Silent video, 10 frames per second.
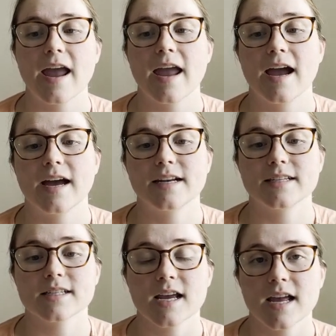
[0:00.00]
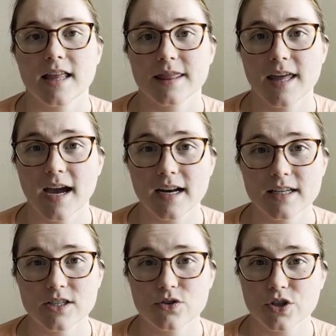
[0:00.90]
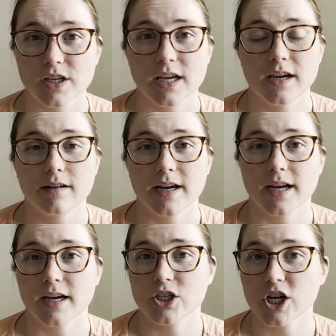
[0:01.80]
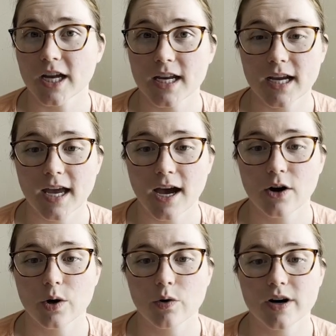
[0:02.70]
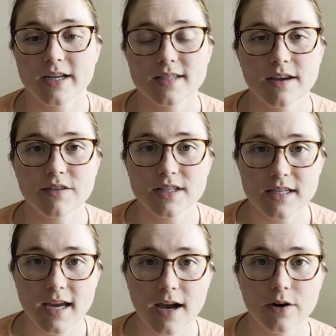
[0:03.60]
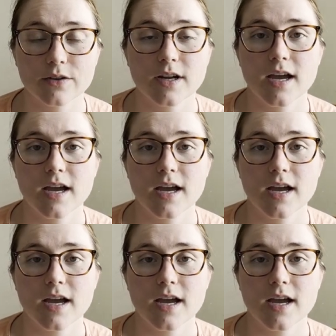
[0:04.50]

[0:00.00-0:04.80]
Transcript: and that is usually like a checking account or a savings account